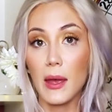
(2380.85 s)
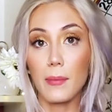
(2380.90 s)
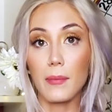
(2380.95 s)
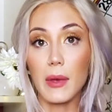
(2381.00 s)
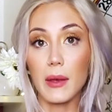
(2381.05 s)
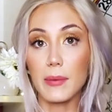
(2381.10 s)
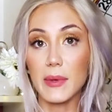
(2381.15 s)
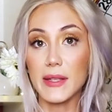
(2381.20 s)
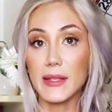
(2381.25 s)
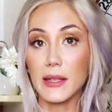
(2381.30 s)

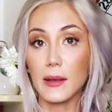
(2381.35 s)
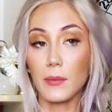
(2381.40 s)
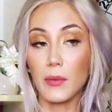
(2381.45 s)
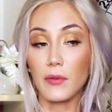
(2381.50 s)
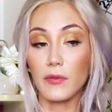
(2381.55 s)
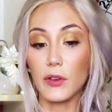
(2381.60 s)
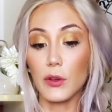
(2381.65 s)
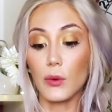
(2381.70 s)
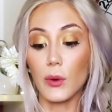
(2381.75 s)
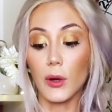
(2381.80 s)
Maybe some
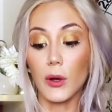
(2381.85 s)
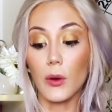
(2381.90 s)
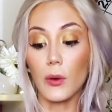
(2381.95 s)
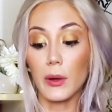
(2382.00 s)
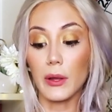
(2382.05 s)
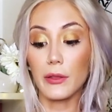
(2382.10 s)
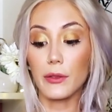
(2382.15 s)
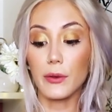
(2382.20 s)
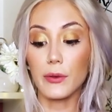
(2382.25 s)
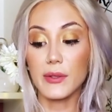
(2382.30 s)
of you are
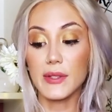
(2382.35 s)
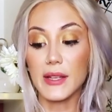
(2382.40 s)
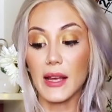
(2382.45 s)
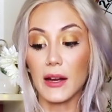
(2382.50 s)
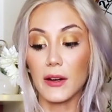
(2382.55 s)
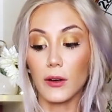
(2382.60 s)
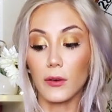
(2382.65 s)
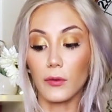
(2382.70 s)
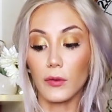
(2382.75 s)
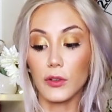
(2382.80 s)
going through
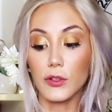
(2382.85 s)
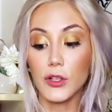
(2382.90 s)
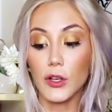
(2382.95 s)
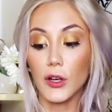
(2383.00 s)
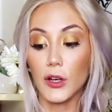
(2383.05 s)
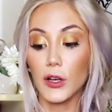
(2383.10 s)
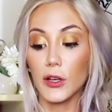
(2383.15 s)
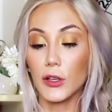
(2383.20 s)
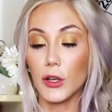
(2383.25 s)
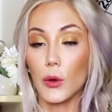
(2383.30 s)
Saturn
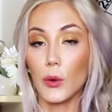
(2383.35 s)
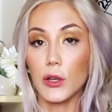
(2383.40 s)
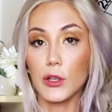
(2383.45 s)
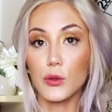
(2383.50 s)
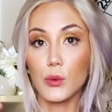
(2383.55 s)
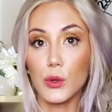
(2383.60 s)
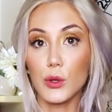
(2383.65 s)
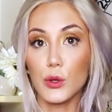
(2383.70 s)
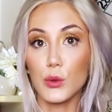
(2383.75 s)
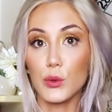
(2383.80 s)
return, going
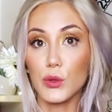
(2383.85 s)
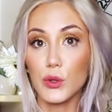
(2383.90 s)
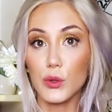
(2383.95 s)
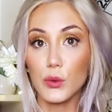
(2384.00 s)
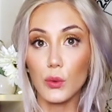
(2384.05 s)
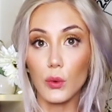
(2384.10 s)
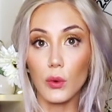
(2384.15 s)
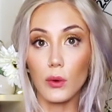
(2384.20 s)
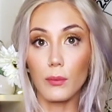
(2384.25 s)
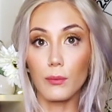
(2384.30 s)
to a new
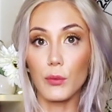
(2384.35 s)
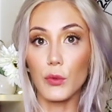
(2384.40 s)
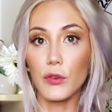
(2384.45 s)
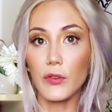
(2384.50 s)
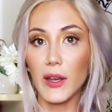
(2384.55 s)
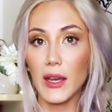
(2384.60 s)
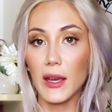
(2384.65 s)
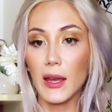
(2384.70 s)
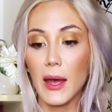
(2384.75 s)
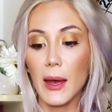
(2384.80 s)
school,
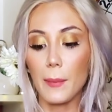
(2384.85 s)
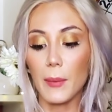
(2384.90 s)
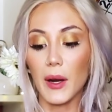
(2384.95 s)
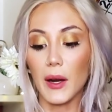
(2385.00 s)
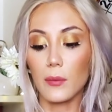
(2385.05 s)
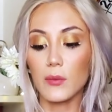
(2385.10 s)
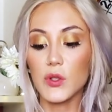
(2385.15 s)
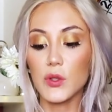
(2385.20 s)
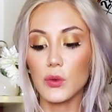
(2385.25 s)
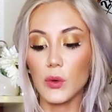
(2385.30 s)
moving, but
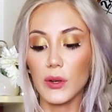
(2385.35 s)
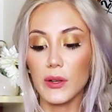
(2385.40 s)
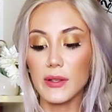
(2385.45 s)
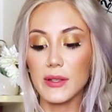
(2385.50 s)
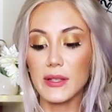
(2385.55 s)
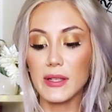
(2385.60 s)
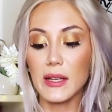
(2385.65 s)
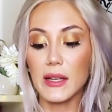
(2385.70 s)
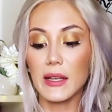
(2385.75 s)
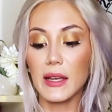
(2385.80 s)
I'm sort of
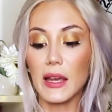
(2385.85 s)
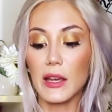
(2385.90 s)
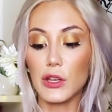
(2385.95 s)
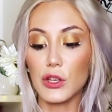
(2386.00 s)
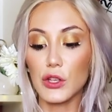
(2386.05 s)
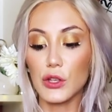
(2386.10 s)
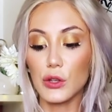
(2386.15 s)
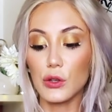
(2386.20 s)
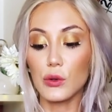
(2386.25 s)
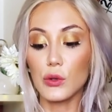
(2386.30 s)
seeing a
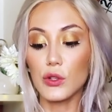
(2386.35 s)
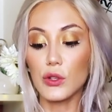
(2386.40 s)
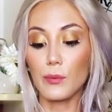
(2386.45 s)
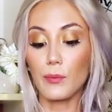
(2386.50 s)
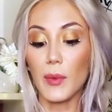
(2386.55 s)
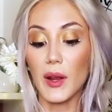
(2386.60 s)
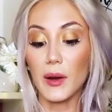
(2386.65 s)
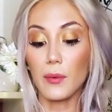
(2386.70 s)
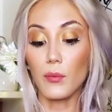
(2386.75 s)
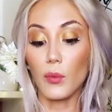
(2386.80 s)
huge
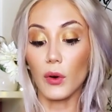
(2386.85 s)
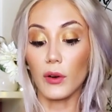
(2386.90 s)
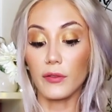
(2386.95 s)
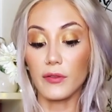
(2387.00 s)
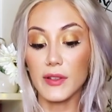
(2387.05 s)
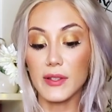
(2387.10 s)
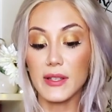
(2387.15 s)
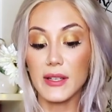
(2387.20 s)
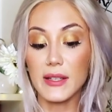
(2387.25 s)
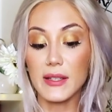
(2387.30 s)

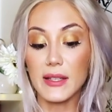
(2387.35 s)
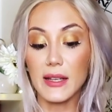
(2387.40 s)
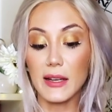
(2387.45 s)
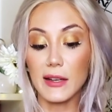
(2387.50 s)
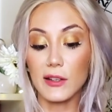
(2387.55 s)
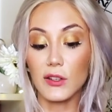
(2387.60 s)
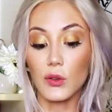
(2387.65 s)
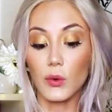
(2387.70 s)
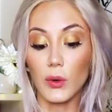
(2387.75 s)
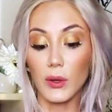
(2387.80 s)
metamorphosis
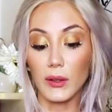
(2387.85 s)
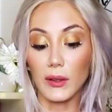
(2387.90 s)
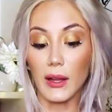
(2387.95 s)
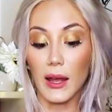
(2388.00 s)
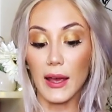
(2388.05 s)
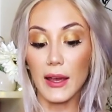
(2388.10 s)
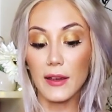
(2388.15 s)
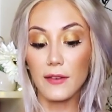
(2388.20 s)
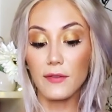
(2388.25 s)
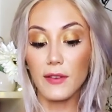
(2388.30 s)
in your
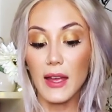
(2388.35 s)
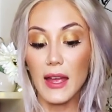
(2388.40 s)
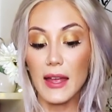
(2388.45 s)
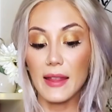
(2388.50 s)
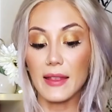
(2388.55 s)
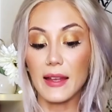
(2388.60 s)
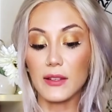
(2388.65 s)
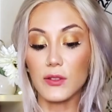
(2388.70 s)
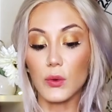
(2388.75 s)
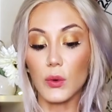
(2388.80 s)
life
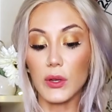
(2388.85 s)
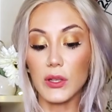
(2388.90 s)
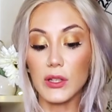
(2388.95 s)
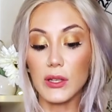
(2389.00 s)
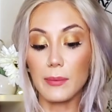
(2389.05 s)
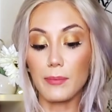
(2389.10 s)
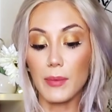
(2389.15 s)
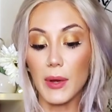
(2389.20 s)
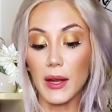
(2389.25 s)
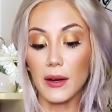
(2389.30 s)
that's going
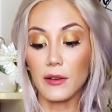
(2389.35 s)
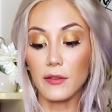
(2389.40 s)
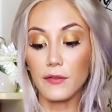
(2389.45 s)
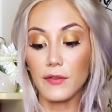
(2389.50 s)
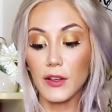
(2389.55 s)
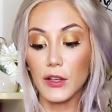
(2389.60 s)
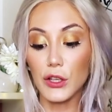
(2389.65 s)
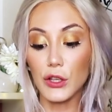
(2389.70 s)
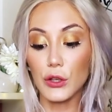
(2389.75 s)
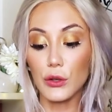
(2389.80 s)
to
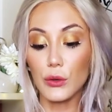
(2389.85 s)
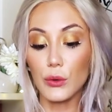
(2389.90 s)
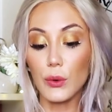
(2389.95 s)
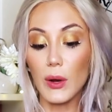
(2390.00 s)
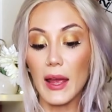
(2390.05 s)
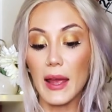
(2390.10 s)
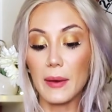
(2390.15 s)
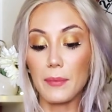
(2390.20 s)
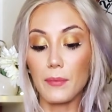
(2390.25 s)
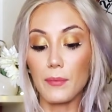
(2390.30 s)
benefit you
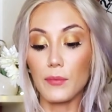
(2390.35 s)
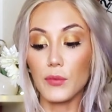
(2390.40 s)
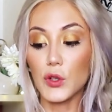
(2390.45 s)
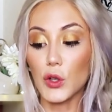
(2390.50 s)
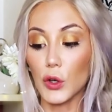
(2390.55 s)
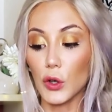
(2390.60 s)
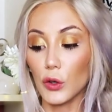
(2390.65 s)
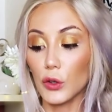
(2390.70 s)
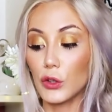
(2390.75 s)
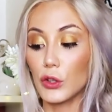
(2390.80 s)
and
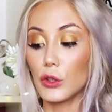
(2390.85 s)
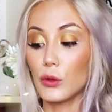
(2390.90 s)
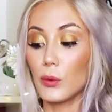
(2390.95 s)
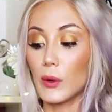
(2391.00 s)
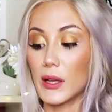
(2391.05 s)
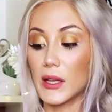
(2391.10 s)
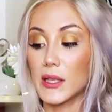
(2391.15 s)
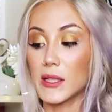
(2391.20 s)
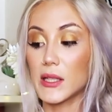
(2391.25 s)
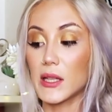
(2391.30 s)
turn you
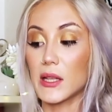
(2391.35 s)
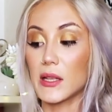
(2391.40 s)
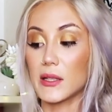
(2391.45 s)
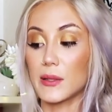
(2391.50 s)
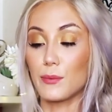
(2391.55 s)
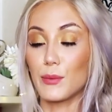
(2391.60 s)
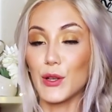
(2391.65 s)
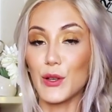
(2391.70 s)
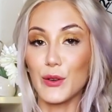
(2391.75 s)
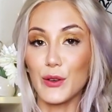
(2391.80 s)
into this
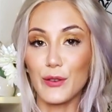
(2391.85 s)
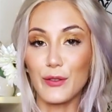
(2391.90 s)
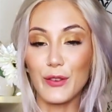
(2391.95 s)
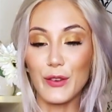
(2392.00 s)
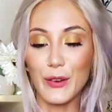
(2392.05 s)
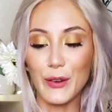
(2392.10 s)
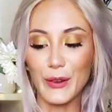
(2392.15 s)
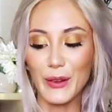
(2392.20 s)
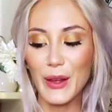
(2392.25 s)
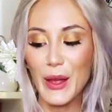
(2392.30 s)

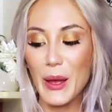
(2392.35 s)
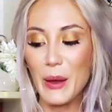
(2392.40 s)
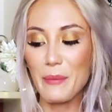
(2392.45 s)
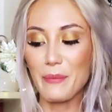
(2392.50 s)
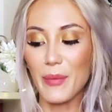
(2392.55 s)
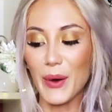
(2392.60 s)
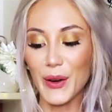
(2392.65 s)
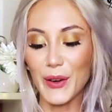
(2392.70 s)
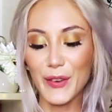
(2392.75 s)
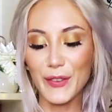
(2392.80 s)
beautiful
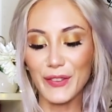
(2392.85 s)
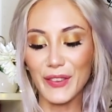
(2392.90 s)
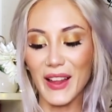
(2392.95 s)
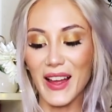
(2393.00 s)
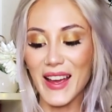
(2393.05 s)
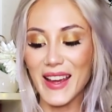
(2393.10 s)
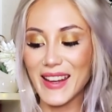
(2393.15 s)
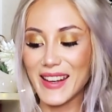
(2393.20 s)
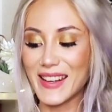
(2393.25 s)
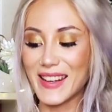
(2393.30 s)

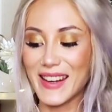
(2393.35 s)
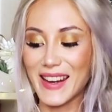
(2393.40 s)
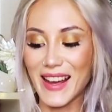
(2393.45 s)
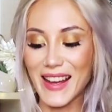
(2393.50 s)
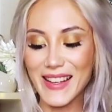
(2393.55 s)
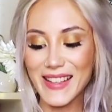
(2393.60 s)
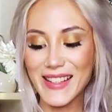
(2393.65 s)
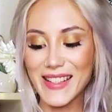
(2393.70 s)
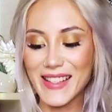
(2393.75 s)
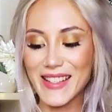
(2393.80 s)
butterfly,
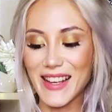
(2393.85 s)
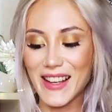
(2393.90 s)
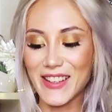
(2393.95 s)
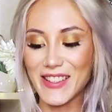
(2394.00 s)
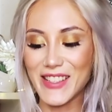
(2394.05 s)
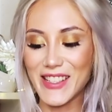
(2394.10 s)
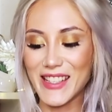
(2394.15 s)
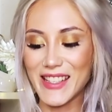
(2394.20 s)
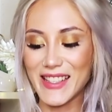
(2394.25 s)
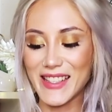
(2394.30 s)
not to sound
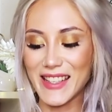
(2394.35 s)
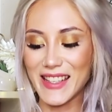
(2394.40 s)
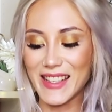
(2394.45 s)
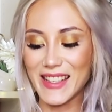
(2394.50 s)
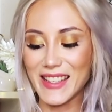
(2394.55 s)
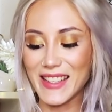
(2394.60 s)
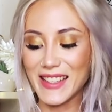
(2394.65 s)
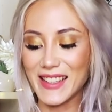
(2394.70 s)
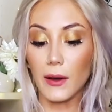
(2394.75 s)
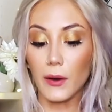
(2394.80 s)

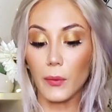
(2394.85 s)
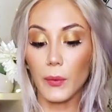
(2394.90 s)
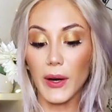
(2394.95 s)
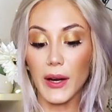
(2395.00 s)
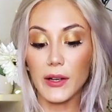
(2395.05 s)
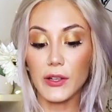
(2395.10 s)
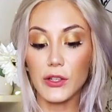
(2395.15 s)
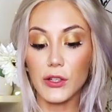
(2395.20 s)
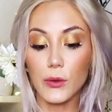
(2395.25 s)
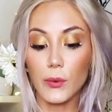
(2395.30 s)
cheesy. Now, what
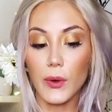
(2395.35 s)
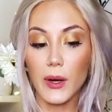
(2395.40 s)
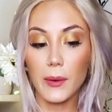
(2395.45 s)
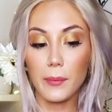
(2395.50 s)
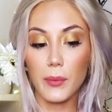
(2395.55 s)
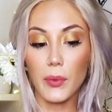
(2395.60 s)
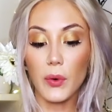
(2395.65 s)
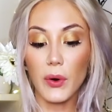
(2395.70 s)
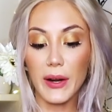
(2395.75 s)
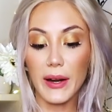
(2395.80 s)
I do want
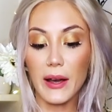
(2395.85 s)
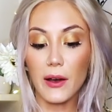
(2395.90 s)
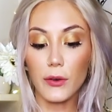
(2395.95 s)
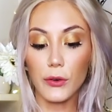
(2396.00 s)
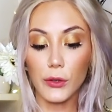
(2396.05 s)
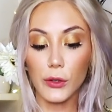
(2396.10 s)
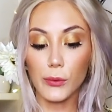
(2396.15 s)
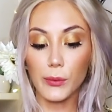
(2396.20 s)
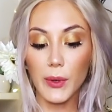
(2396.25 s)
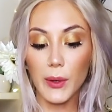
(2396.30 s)
to point
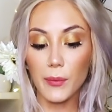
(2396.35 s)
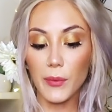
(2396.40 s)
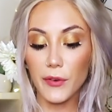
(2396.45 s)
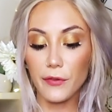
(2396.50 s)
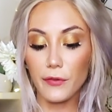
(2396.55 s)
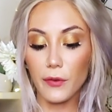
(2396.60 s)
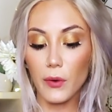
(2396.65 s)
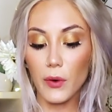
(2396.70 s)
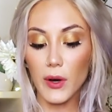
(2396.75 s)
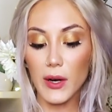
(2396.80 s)
out, group number
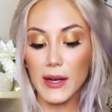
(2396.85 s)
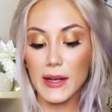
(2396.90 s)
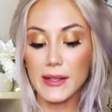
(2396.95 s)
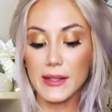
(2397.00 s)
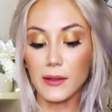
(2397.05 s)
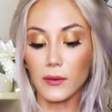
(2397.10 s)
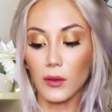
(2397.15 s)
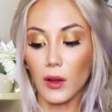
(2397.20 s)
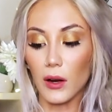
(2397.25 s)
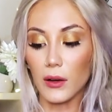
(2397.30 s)
4, is
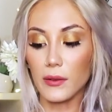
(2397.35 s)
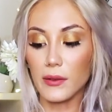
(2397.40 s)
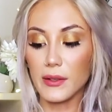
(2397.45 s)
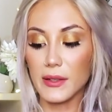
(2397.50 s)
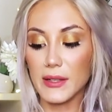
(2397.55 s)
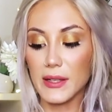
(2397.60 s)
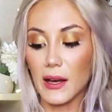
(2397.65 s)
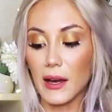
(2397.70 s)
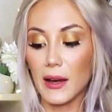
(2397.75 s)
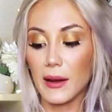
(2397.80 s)
a lot of the
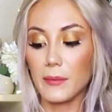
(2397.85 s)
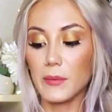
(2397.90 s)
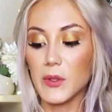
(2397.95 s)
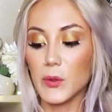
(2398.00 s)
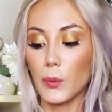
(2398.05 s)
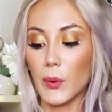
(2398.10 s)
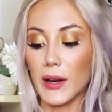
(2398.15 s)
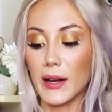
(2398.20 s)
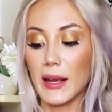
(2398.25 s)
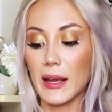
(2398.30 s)
times
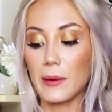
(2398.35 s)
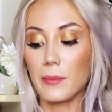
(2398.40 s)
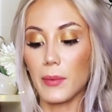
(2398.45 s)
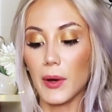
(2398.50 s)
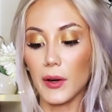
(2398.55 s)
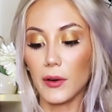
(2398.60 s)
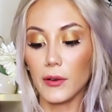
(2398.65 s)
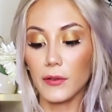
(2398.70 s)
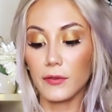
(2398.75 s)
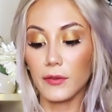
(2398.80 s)
when a
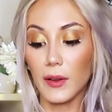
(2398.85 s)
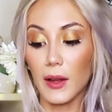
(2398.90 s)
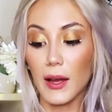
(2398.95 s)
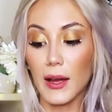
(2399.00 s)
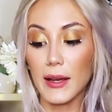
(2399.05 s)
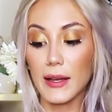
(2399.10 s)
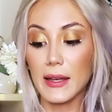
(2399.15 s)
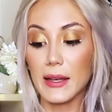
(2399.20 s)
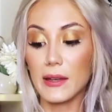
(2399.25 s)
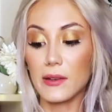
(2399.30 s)

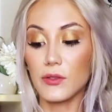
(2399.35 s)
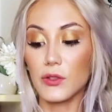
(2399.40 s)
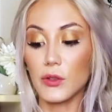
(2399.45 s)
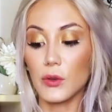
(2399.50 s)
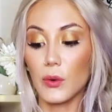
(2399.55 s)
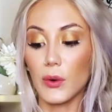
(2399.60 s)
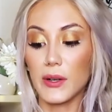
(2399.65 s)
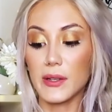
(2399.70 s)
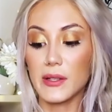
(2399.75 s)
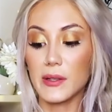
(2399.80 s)
butterfly is
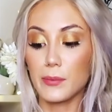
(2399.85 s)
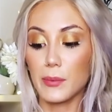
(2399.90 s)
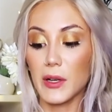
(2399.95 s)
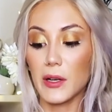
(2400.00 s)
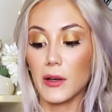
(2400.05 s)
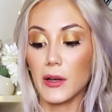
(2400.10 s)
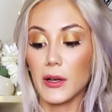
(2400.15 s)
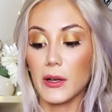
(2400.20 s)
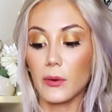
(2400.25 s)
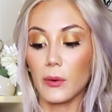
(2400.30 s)
your
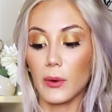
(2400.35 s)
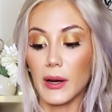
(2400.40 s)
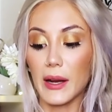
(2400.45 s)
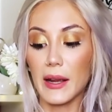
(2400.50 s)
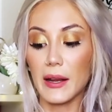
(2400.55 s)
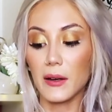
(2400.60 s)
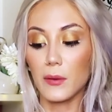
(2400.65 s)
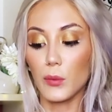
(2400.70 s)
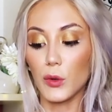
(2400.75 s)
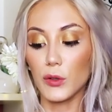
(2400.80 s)
spirit or
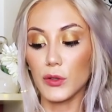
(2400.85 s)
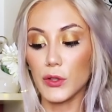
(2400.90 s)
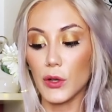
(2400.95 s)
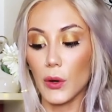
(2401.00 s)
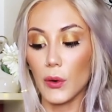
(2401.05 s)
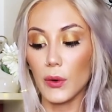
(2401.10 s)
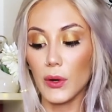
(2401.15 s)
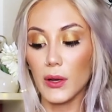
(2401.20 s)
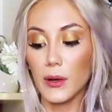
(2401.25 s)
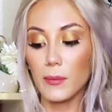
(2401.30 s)
animal
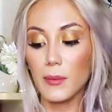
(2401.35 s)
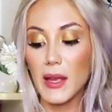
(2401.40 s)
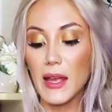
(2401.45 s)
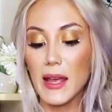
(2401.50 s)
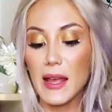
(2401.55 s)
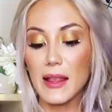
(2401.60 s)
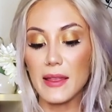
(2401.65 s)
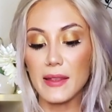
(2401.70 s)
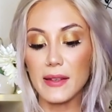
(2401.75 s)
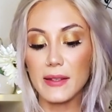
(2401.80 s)
totem,
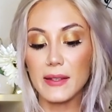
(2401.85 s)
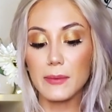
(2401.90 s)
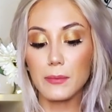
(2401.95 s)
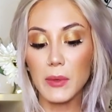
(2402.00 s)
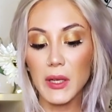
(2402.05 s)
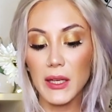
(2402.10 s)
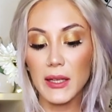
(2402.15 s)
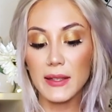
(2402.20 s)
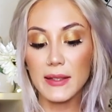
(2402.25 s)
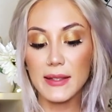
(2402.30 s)
this
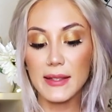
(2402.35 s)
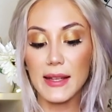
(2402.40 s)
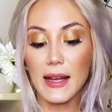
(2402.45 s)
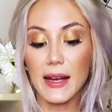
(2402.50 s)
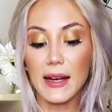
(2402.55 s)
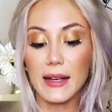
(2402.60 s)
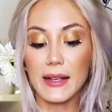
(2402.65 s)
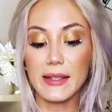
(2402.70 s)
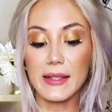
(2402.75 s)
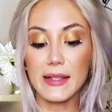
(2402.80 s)
means
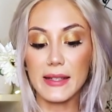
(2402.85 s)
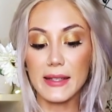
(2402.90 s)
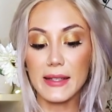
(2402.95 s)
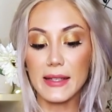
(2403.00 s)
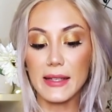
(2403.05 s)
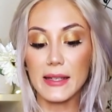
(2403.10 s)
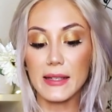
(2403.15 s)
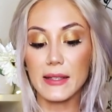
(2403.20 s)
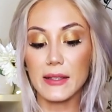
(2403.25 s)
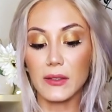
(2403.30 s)
that a
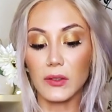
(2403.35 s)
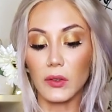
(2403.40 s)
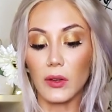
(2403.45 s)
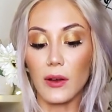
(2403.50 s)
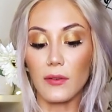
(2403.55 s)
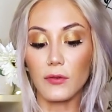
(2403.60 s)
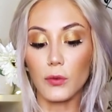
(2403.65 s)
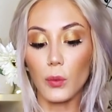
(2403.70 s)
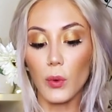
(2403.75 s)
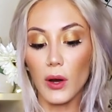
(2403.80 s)
deceased
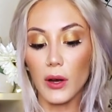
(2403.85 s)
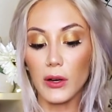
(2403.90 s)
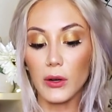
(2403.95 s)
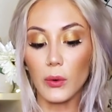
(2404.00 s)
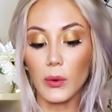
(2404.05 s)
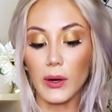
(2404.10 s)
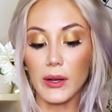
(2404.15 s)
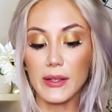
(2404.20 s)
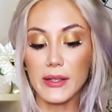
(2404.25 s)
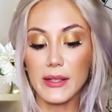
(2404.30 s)
loved one
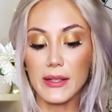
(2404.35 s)
or a